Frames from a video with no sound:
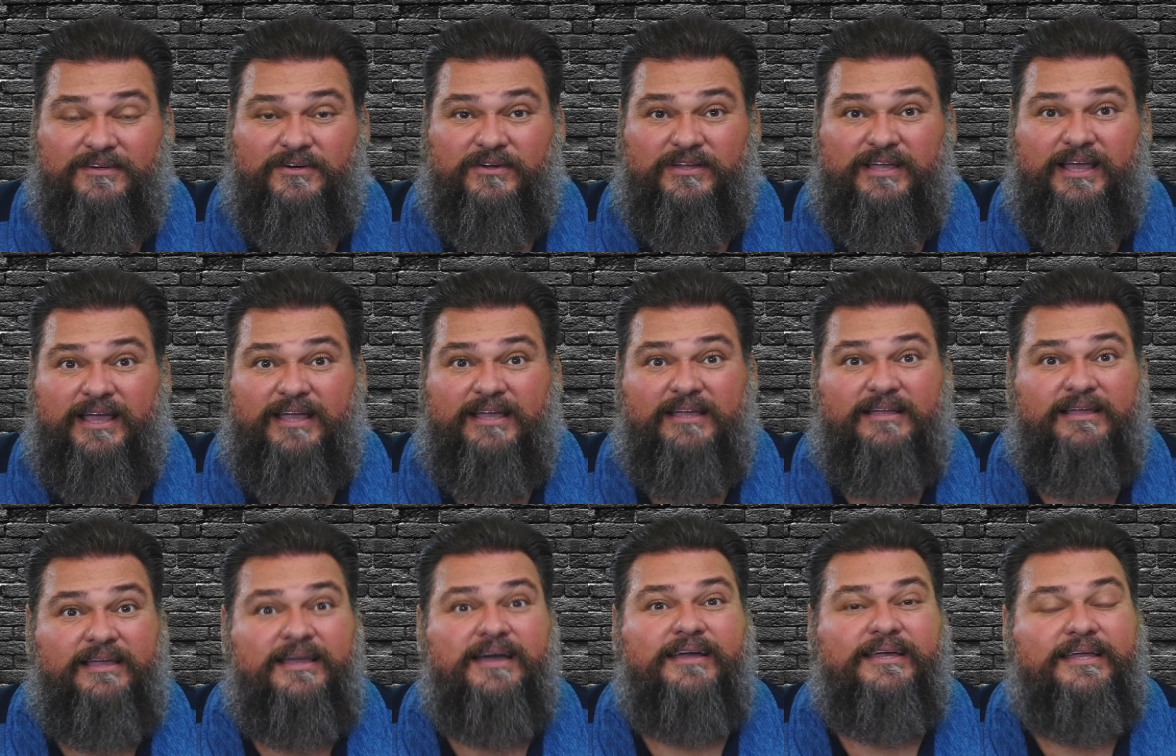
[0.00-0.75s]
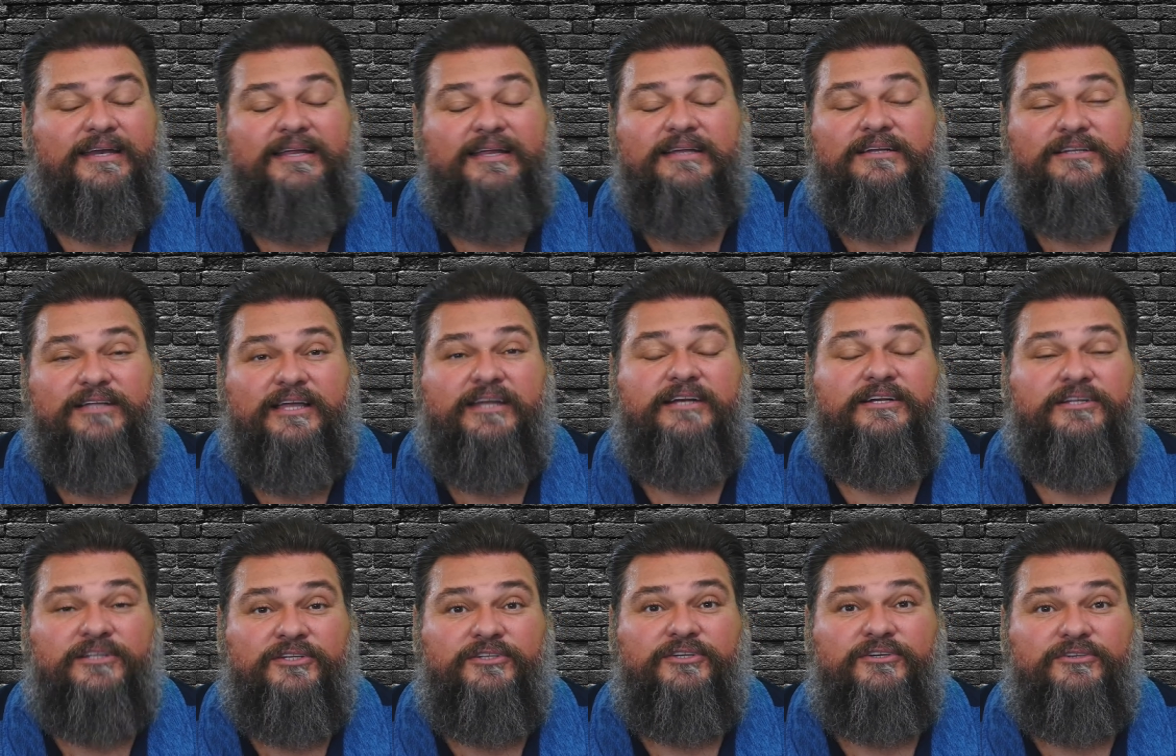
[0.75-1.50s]
Okay, yeah, it, it
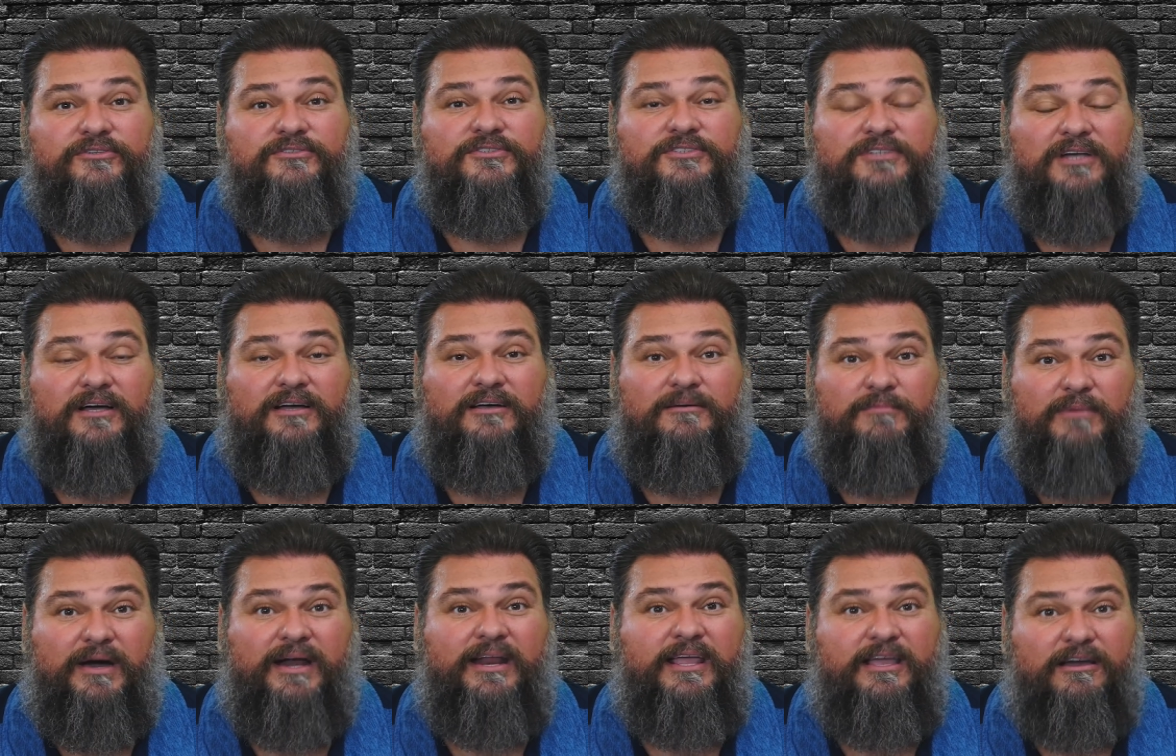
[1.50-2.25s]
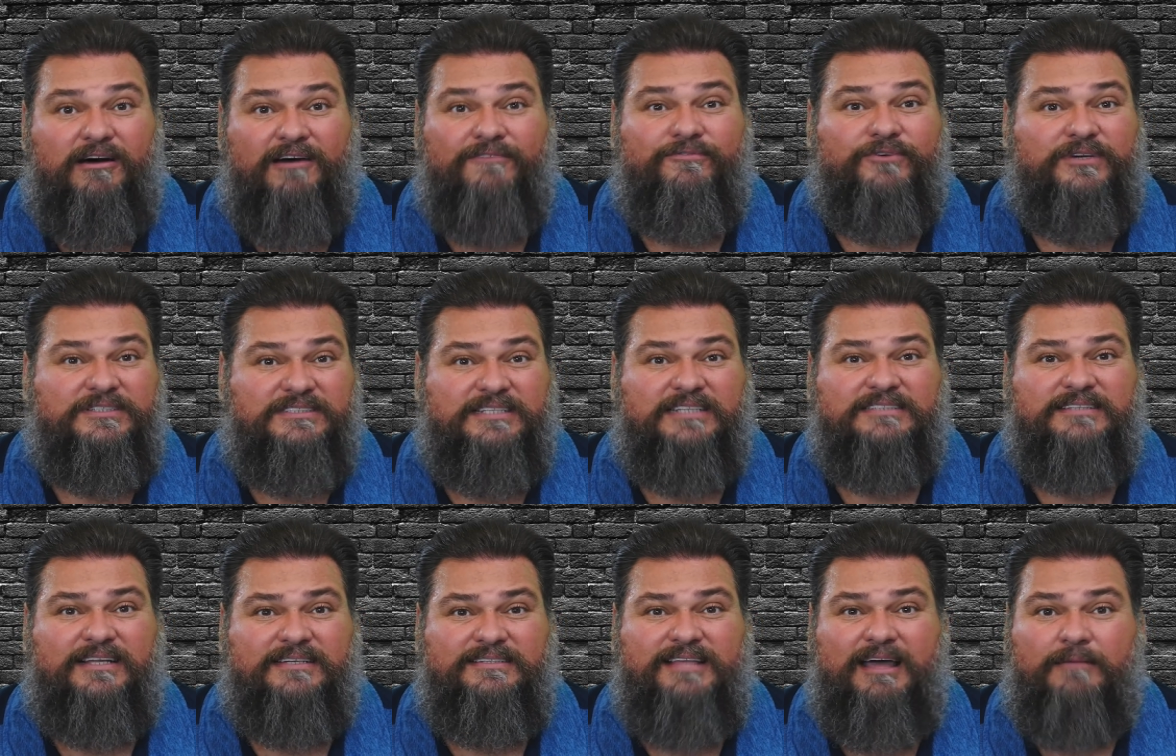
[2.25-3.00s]
includes uh, money, offerings,
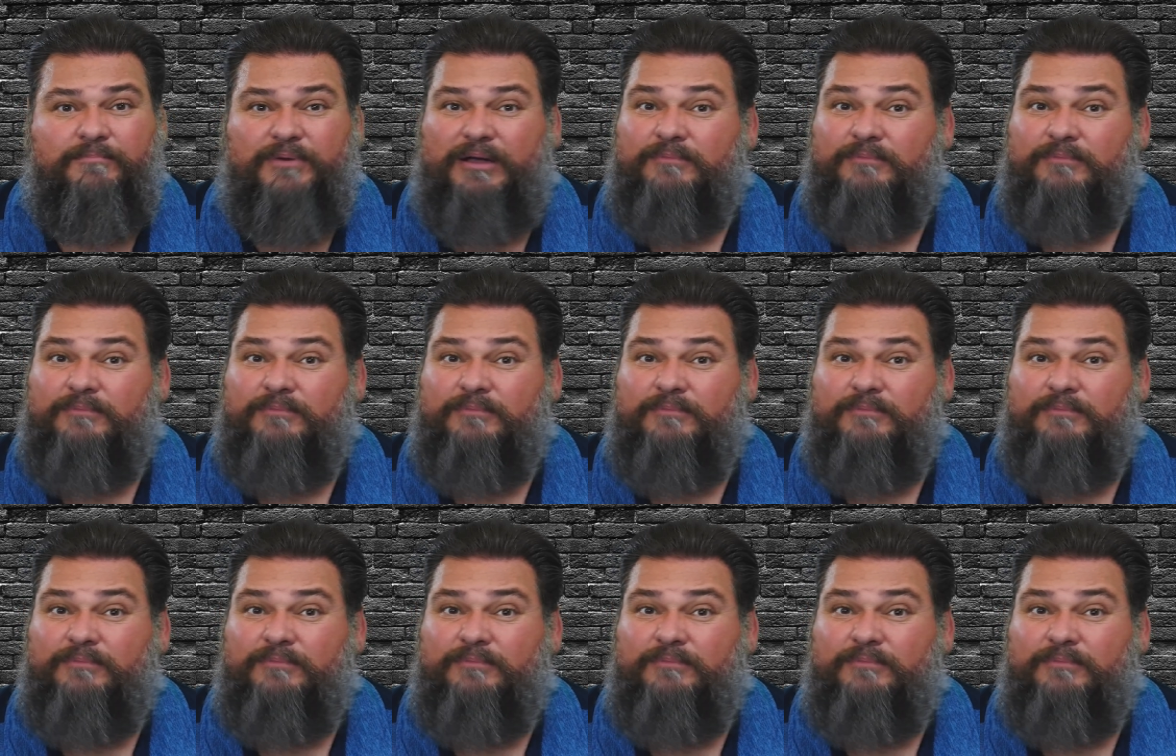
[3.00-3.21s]
things like that. But